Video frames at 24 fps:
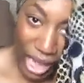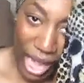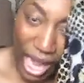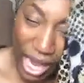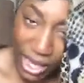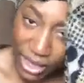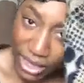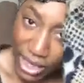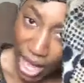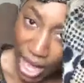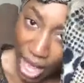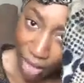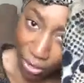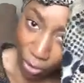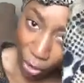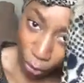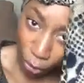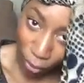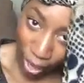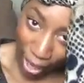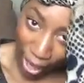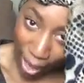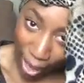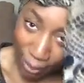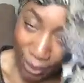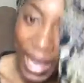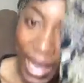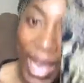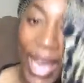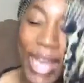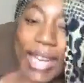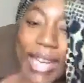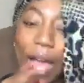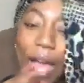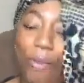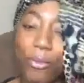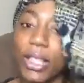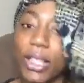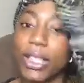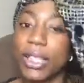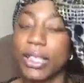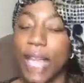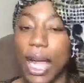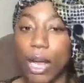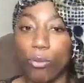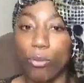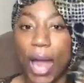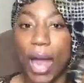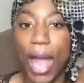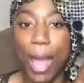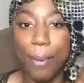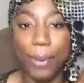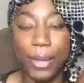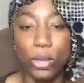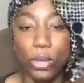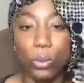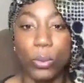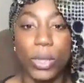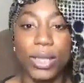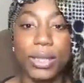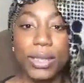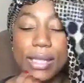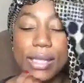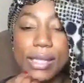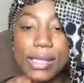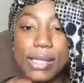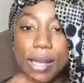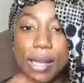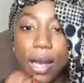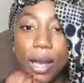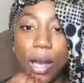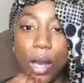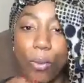Another wrap, and I really like wrapping with this